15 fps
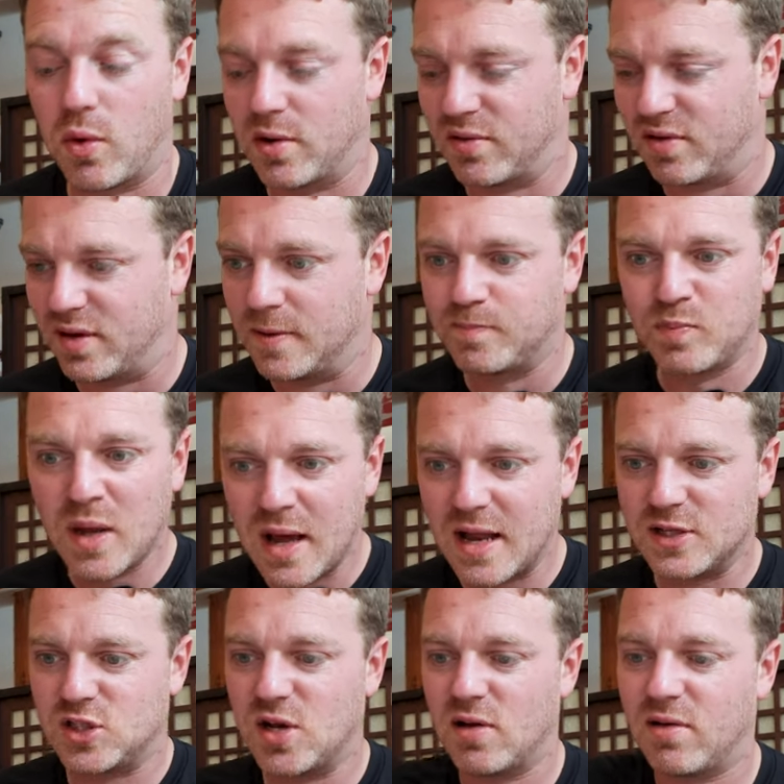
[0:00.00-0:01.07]
quality.
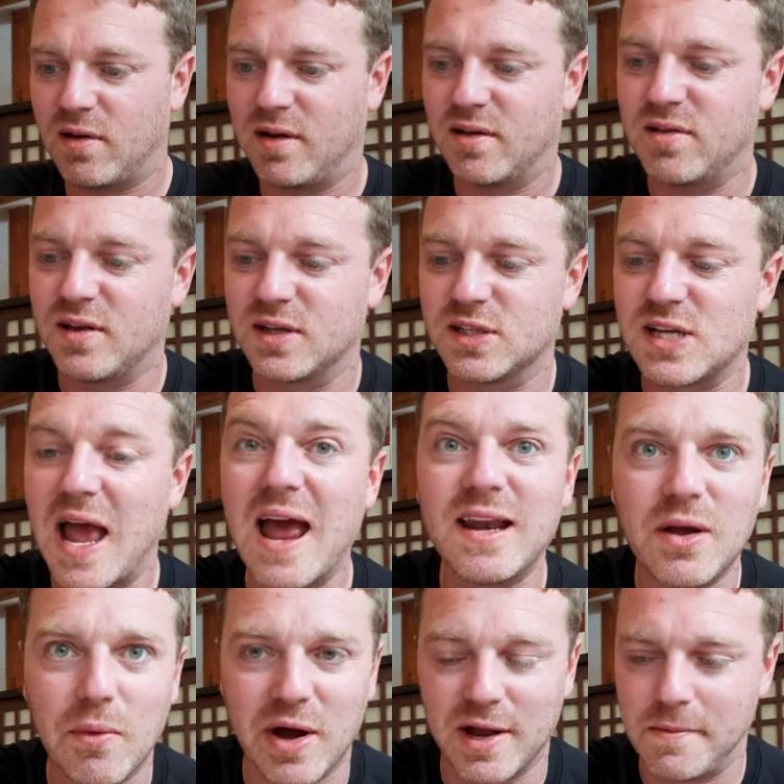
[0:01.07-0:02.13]
And certainly it is.
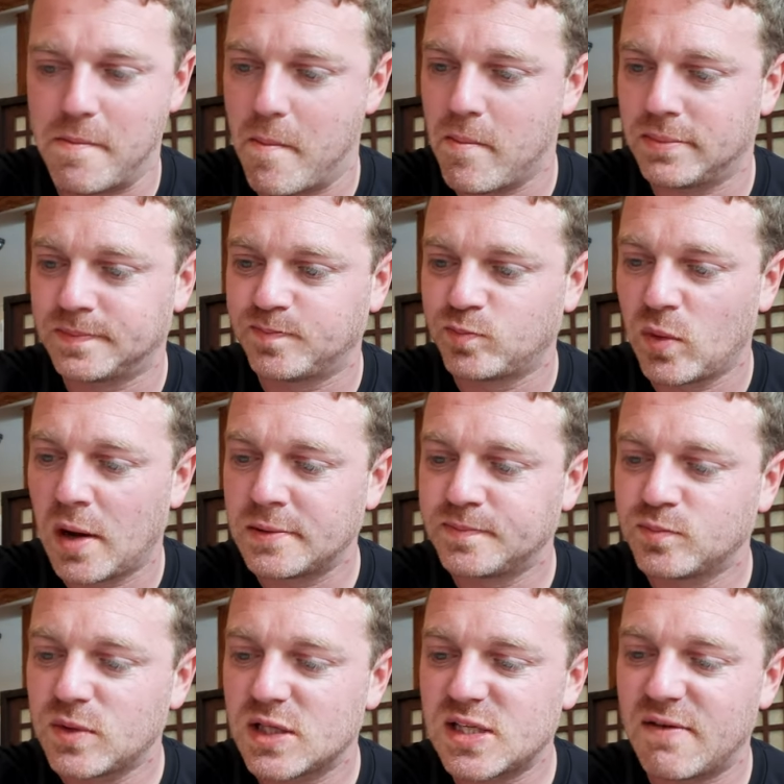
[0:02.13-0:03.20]
Anyway,
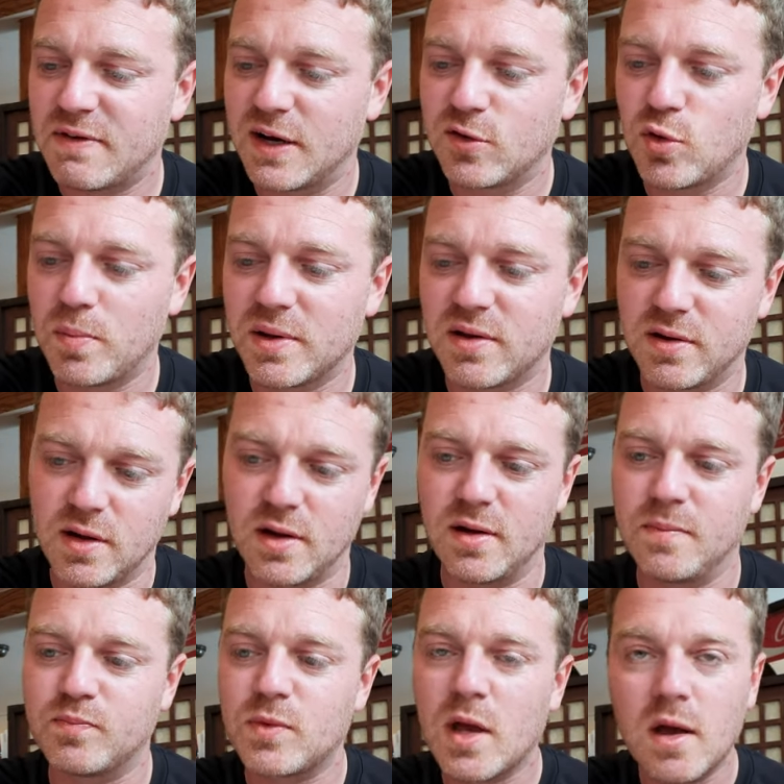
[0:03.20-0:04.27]
let's have a little bit of
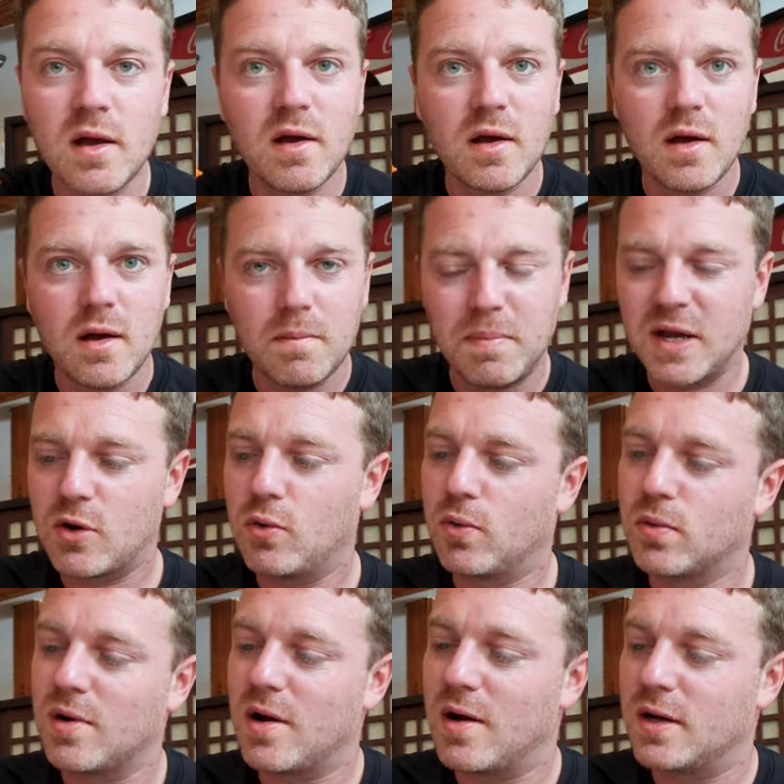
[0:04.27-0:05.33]
the
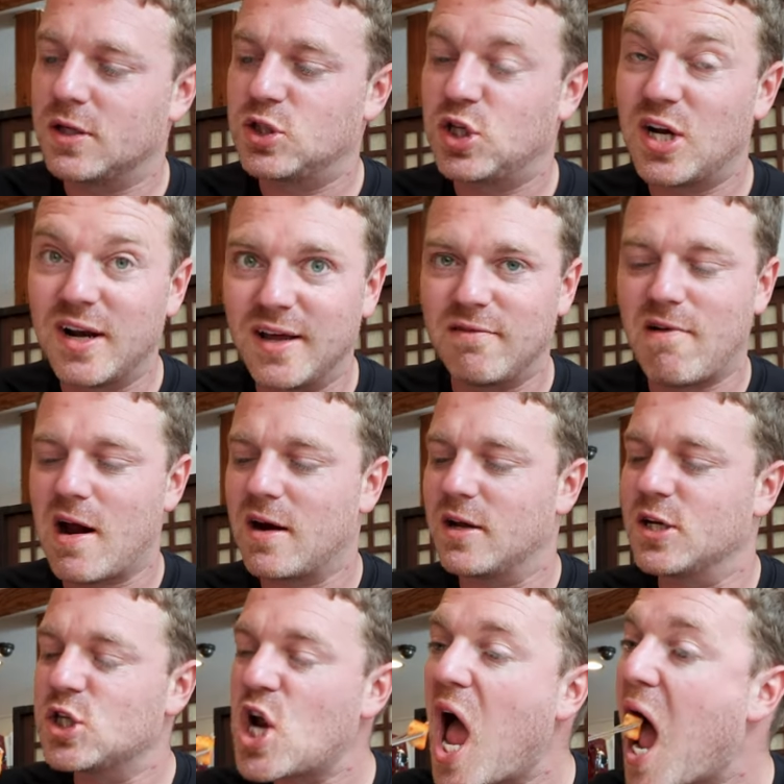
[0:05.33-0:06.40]
pickled chili
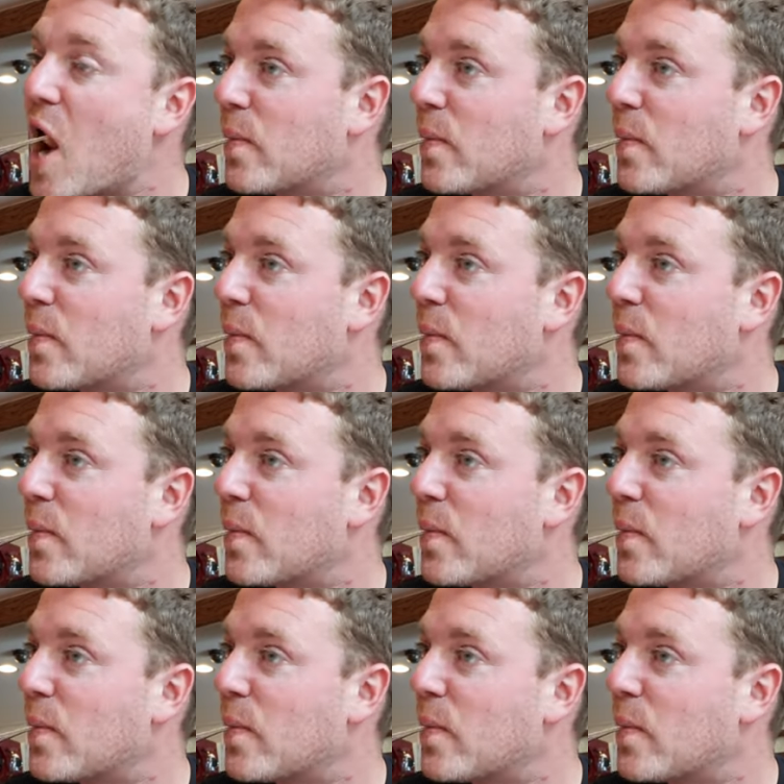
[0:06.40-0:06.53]
radish.